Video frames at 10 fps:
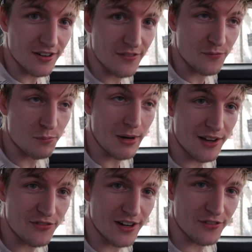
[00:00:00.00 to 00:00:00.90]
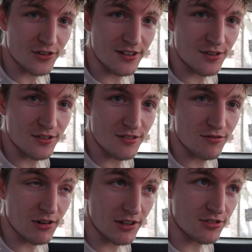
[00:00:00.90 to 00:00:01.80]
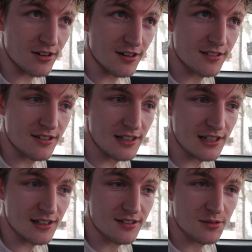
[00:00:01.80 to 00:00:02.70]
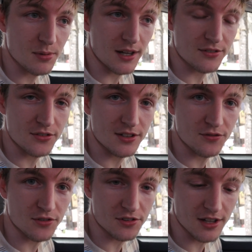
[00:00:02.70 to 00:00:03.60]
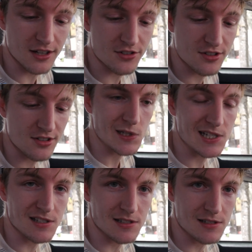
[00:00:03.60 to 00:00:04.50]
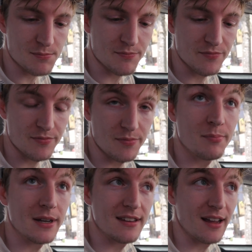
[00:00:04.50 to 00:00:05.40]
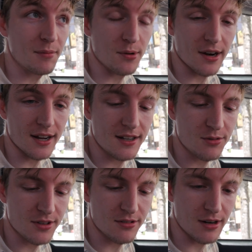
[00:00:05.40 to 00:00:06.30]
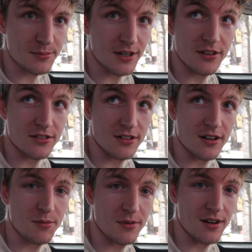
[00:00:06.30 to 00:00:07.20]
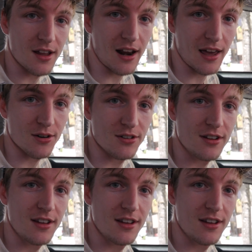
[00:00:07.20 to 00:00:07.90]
our my favorite restaurant to eat, Block 15, for lunch as a little midday break when the reptiles are not out